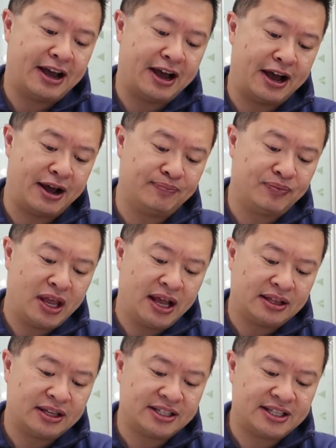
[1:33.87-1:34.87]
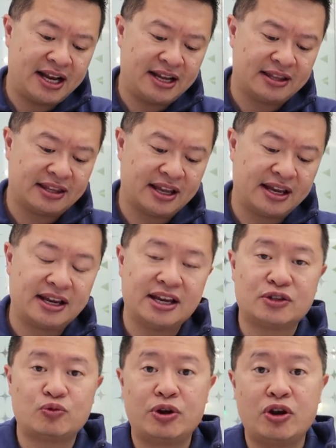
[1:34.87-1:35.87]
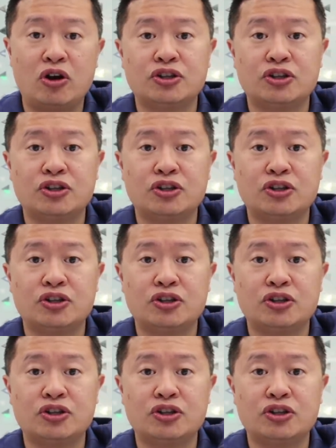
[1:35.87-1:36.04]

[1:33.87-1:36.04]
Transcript: Um, the second thing is we